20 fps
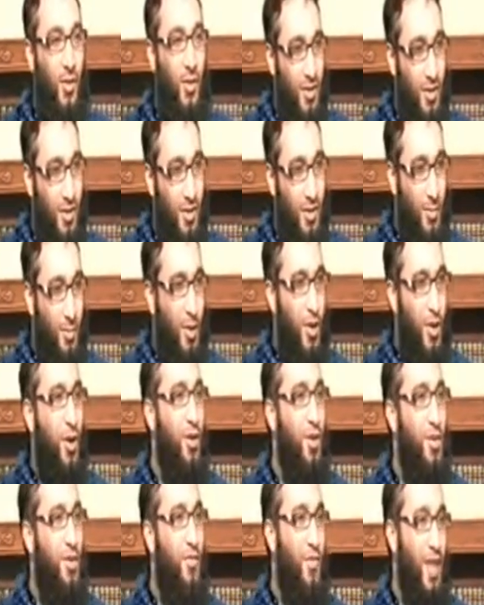You know,
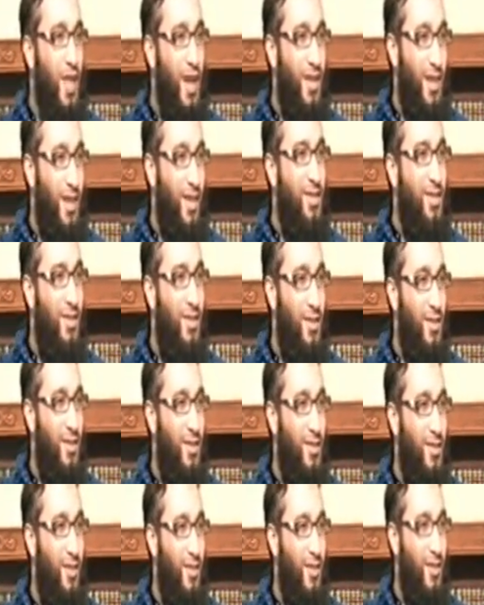because of that
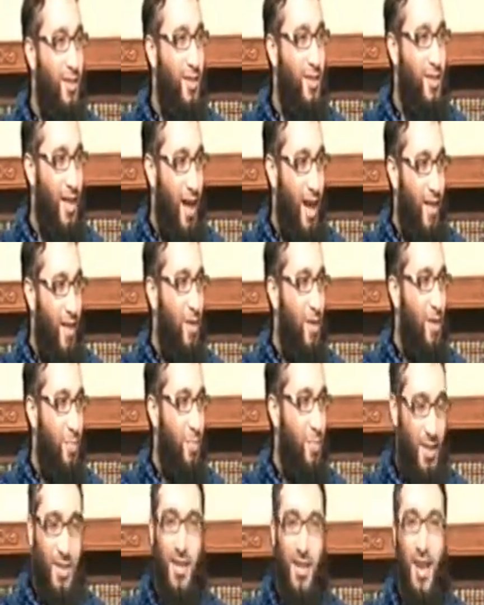incident, they
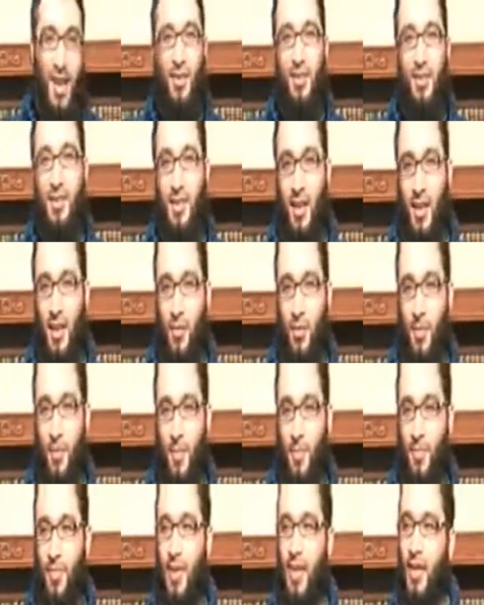have the body scanners
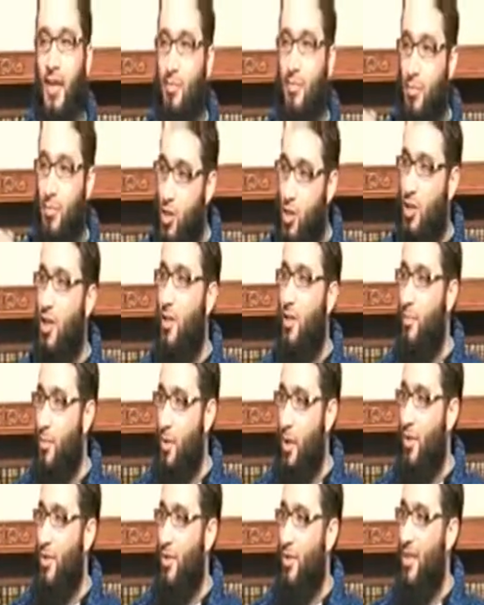now.
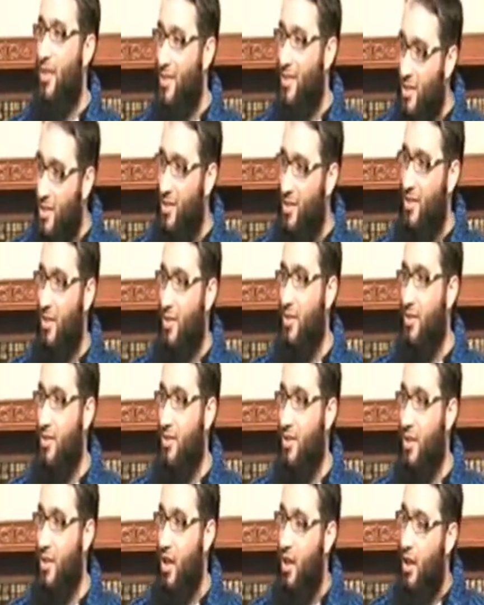Muslim brothers and
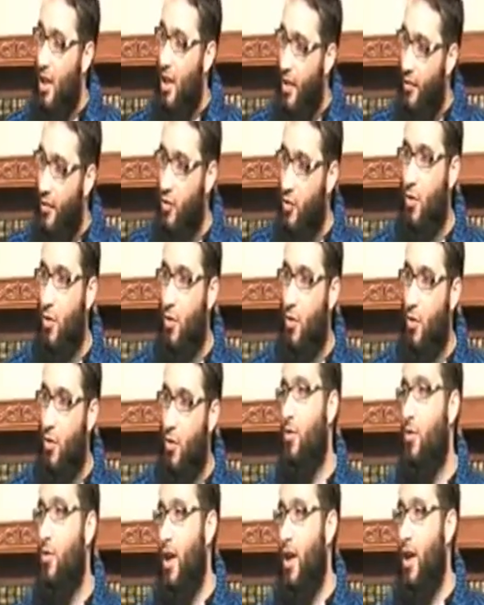sisters have to
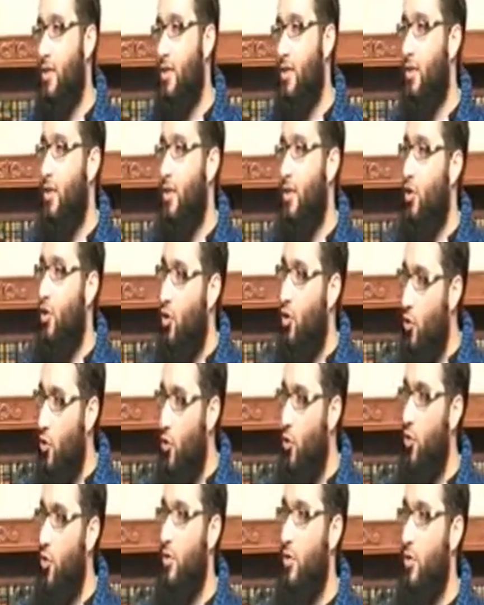go through that,
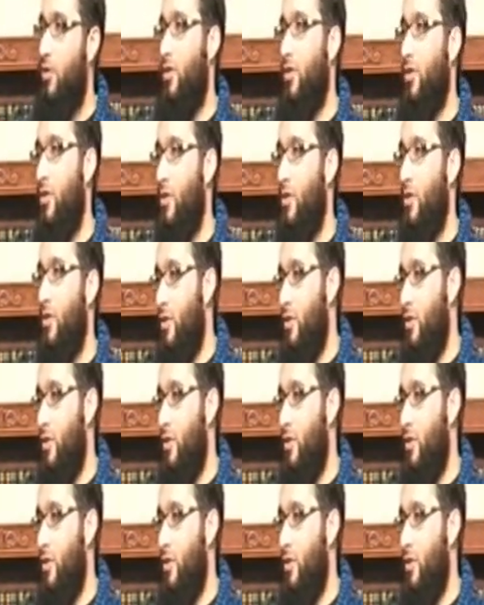or